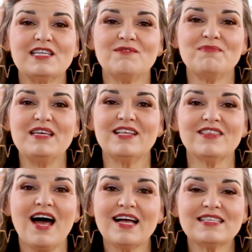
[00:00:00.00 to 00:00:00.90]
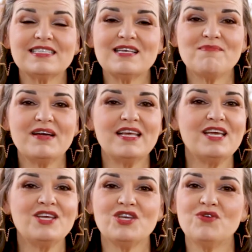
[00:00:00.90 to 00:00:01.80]
It'll mean a lot to
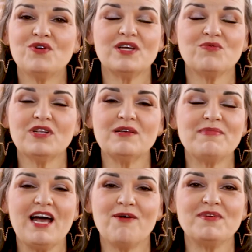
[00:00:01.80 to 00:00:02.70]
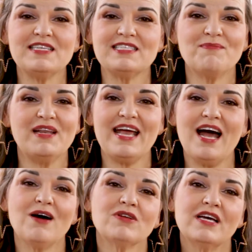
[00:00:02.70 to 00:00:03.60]
somebody. You could really be helping somebody
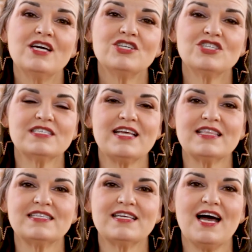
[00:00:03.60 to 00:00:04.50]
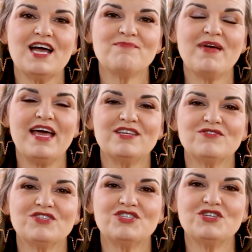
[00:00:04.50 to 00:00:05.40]
out. Just take the time
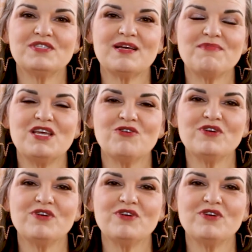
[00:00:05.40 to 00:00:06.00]
and do something.